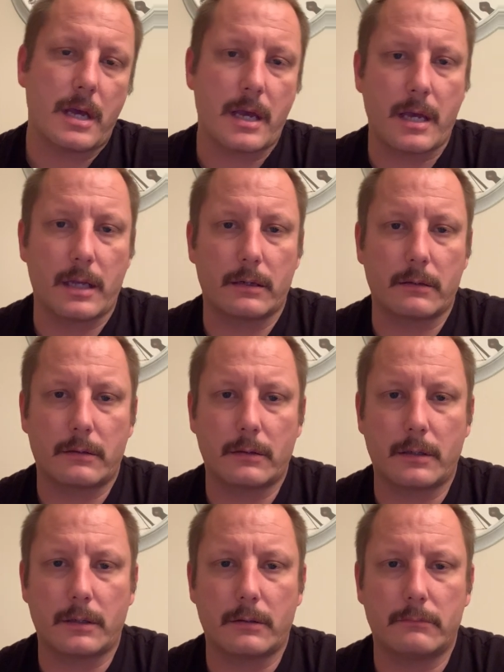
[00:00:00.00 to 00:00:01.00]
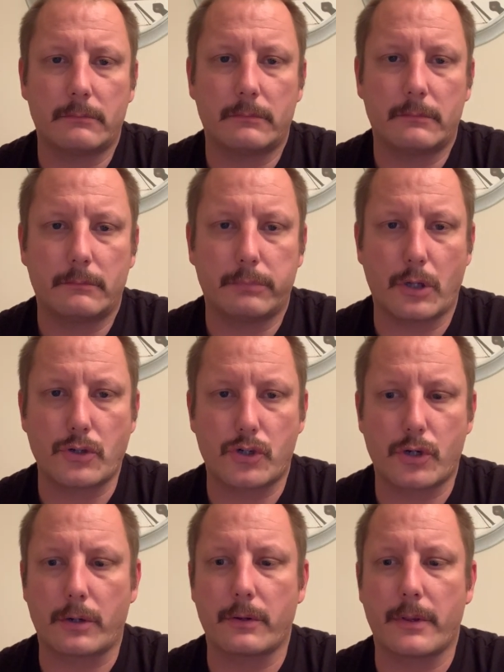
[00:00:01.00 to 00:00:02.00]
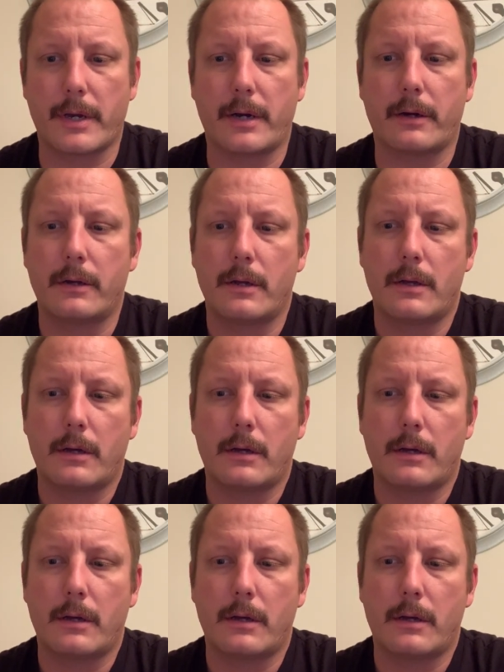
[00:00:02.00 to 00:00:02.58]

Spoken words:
and blood sugar there.